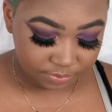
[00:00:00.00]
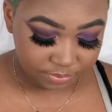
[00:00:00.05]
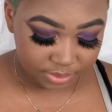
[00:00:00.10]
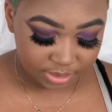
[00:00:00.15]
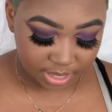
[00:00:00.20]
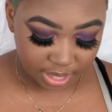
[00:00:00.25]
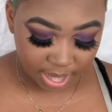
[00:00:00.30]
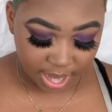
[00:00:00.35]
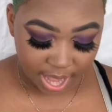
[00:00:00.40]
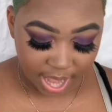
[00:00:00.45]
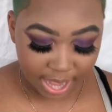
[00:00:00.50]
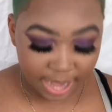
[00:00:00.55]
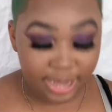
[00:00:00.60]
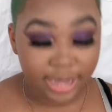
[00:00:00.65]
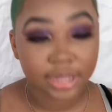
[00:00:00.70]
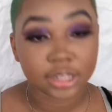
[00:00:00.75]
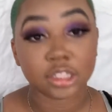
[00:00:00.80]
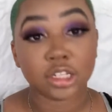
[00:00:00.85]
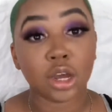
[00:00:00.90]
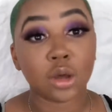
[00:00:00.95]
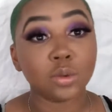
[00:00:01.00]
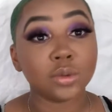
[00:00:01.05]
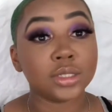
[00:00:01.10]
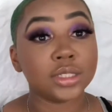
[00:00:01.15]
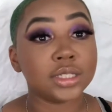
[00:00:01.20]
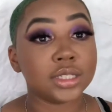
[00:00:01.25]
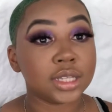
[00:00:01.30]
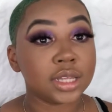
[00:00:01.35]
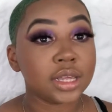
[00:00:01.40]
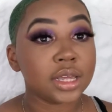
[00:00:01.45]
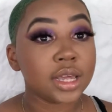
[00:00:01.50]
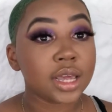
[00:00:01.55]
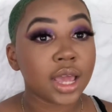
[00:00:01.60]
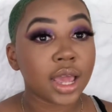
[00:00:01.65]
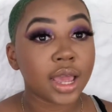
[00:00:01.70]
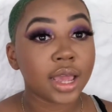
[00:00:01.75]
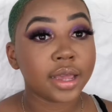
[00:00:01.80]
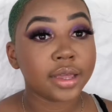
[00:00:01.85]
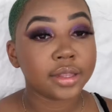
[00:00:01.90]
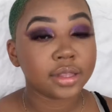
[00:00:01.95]
that I don't see
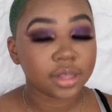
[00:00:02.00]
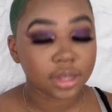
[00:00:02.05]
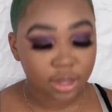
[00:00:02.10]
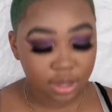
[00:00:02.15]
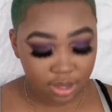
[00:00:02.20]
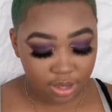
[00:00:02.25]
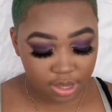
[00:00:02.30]
in